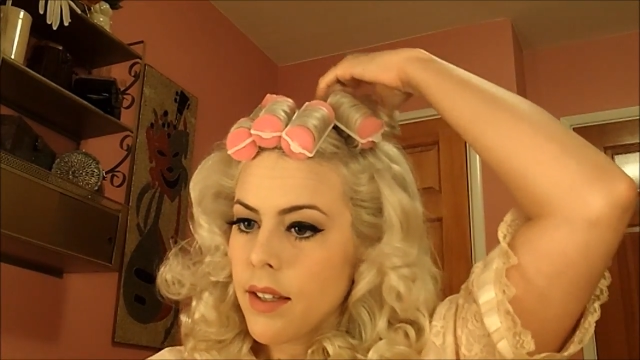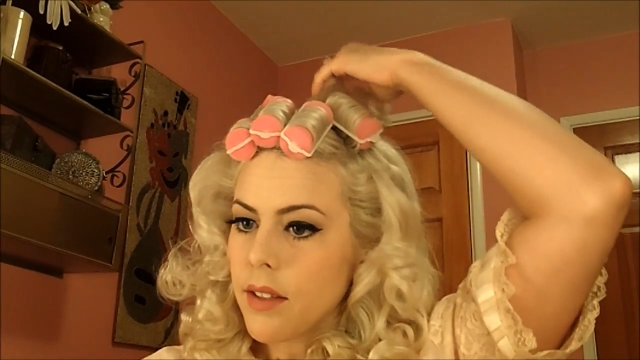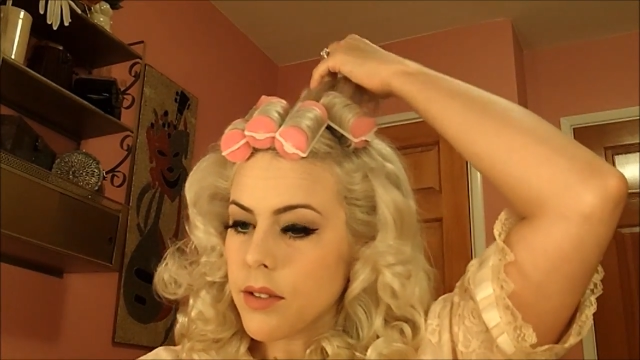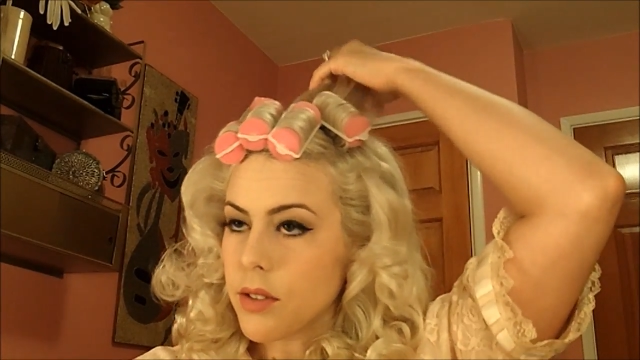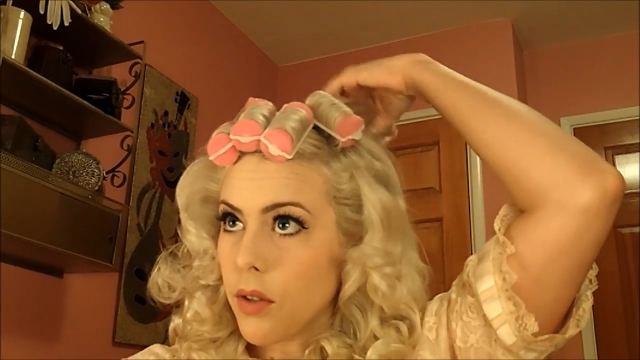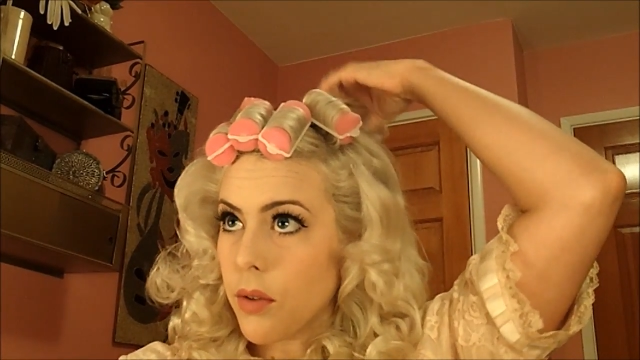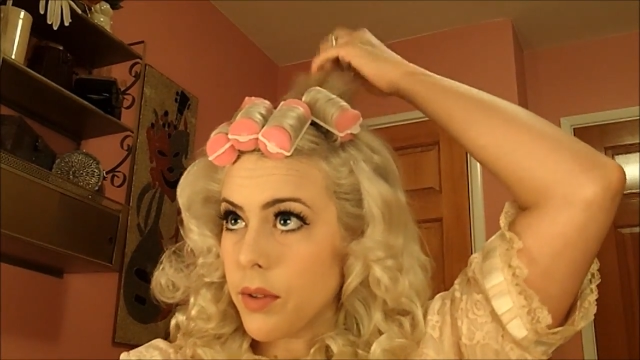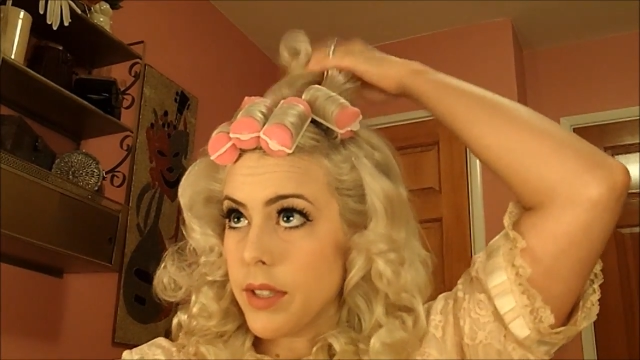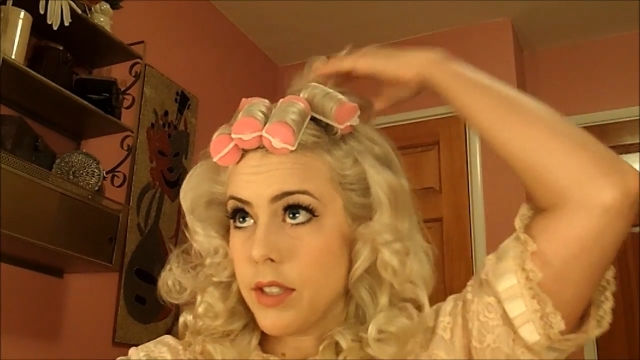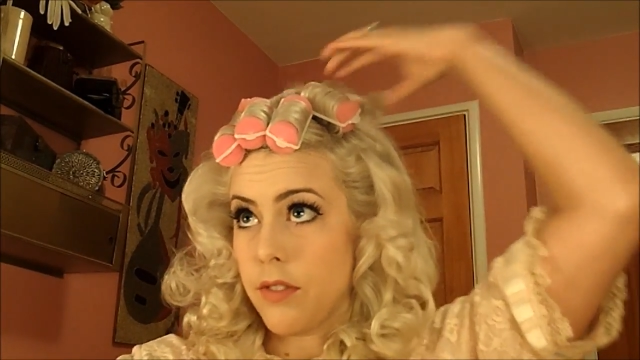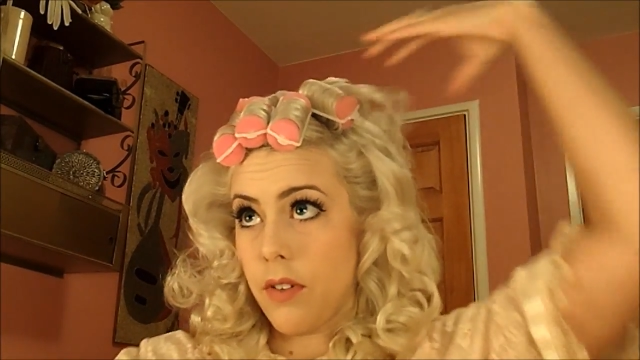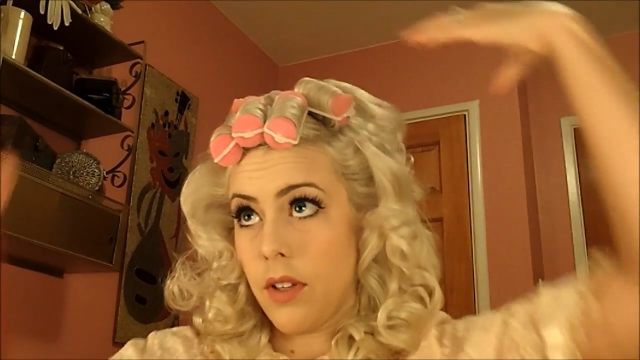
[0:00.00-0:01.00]
Those
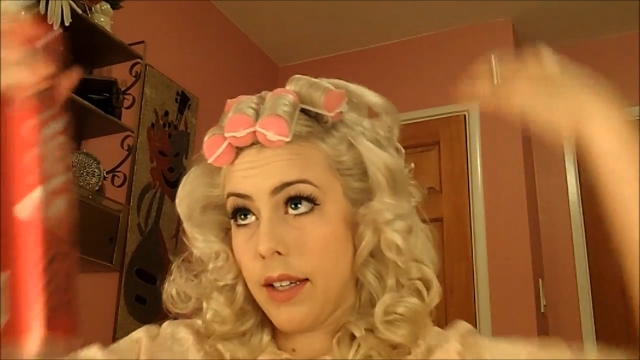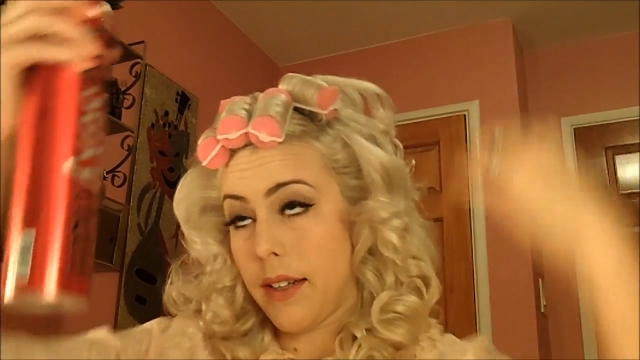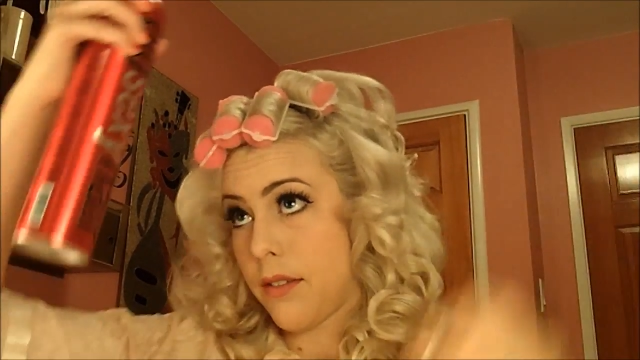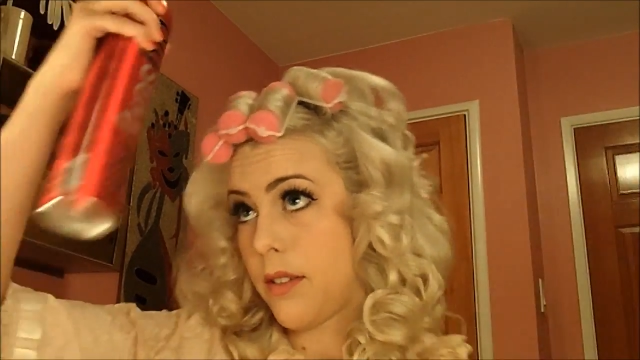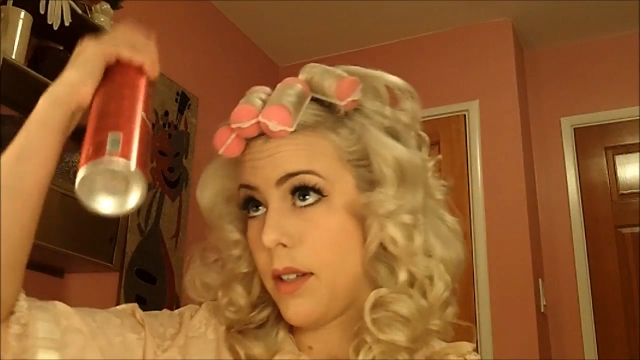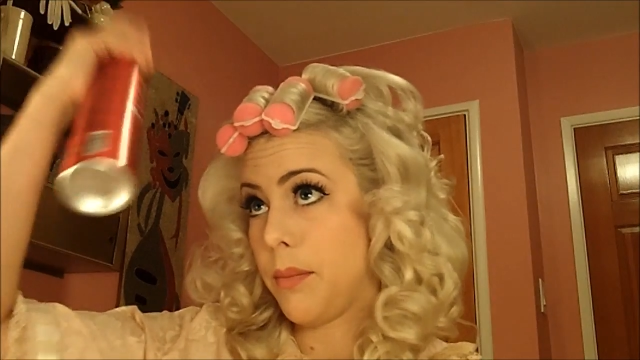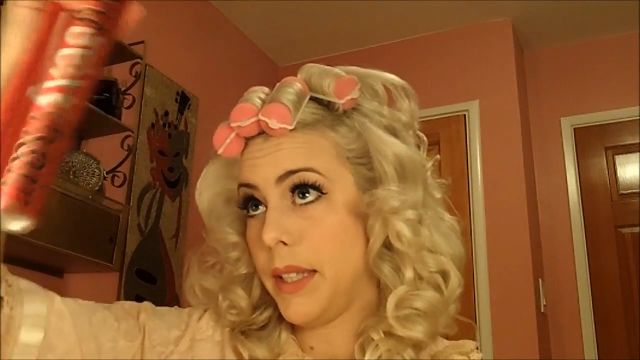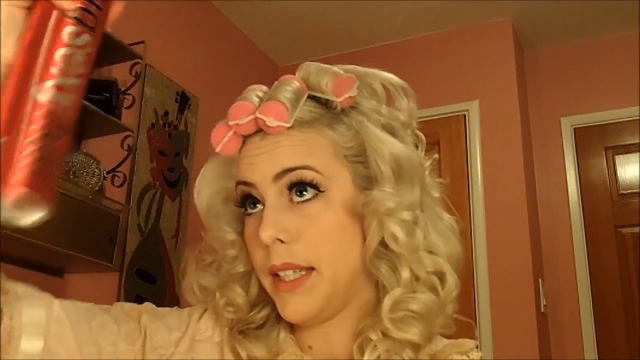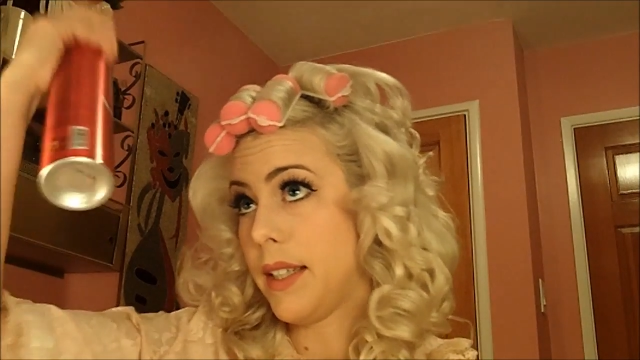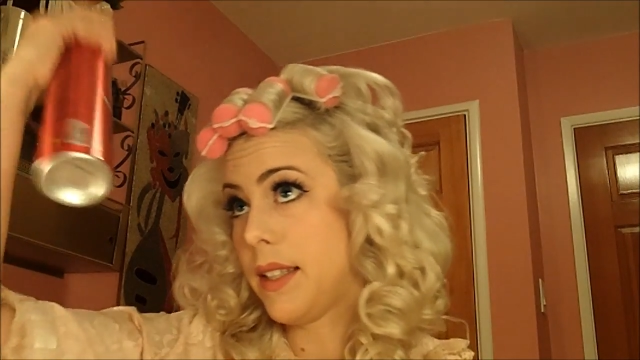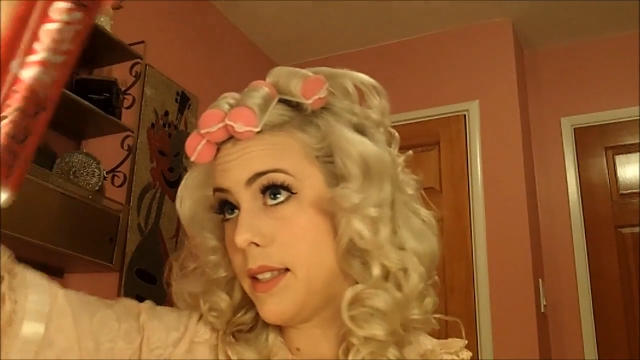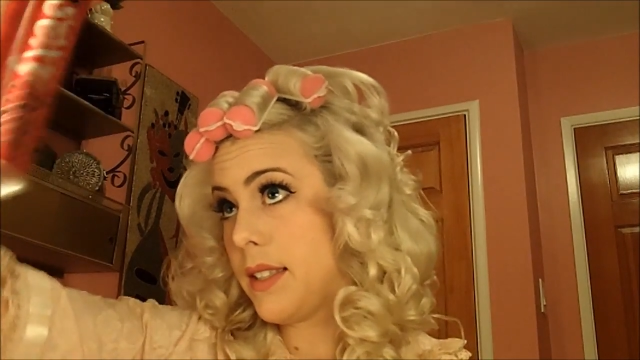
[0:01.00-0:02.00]
always fall out on me.